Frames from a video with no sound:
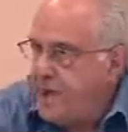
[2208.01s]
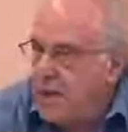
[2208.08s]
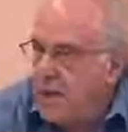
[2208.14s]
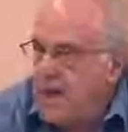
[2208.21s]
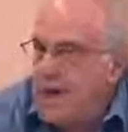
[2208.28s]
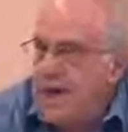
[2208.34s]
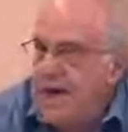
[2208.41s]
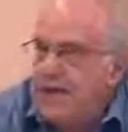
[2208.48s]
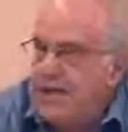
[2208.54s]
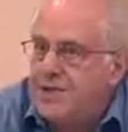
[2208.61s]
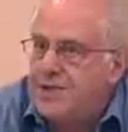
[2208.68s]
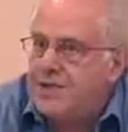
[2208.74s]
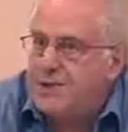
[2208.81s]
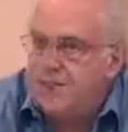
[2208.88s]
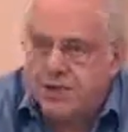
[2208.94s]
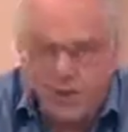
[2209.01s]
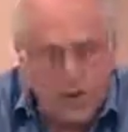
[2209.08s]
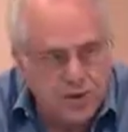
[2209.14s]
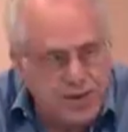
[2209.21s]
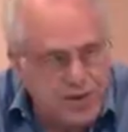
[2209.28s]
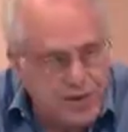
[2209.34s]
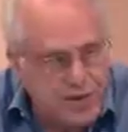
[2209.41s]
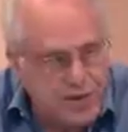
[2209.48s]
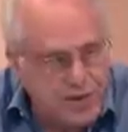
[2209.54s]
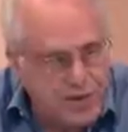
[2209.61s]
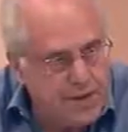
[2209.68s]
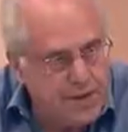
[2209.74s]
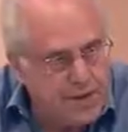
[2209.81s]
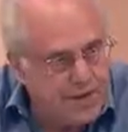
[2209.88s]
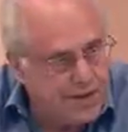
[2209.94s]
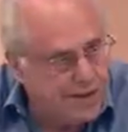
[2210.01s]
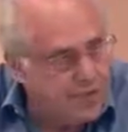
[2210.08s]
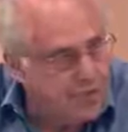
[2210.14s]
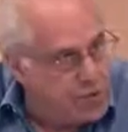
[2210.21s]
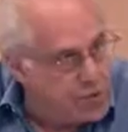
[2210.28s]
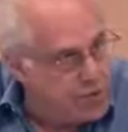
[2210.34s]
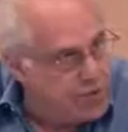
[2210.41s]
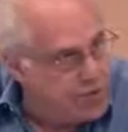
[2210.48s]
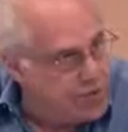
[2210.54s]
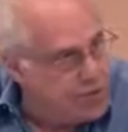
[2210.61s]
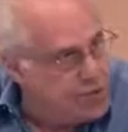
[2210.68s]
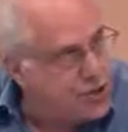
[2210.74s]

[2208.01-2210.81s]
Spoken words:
he has insulted Mrs. Merkel in